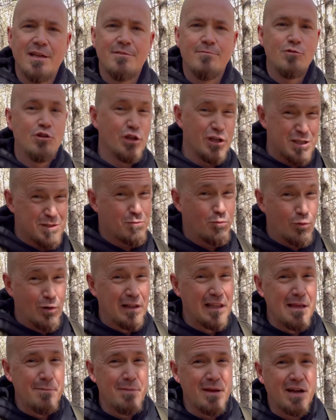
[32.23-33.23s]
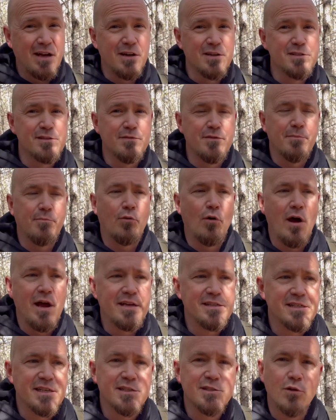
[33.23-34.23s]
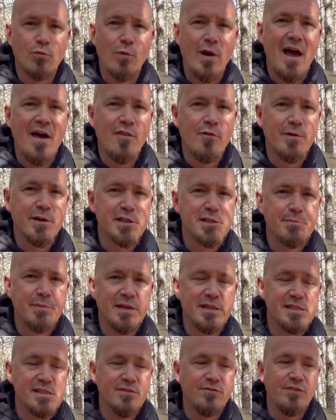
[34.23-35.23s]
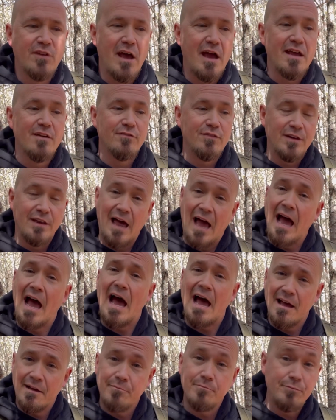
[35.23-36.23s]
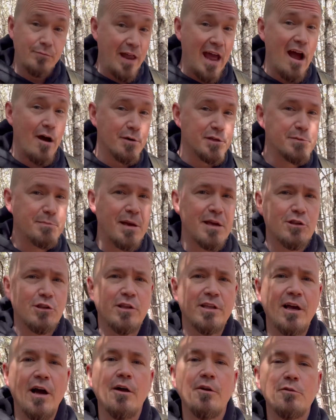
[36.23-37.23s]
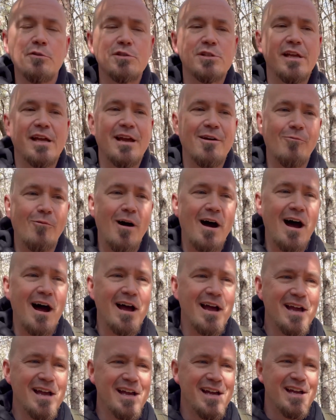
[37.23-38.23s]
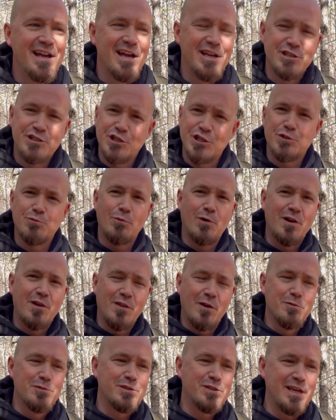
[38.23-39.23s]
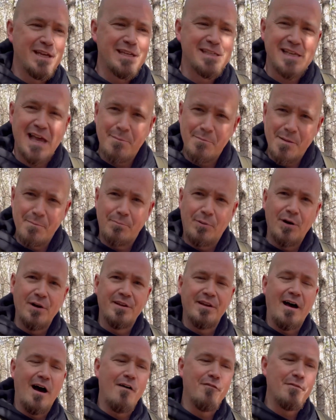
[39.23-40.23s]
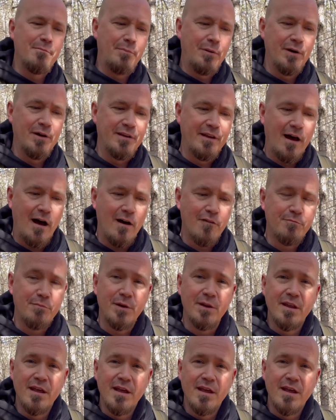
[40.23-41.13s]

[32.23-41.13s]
just really because of the price. It's a rather expensive knife, and I now especially understand why. It's just one of those things I've been putting off and putting off. But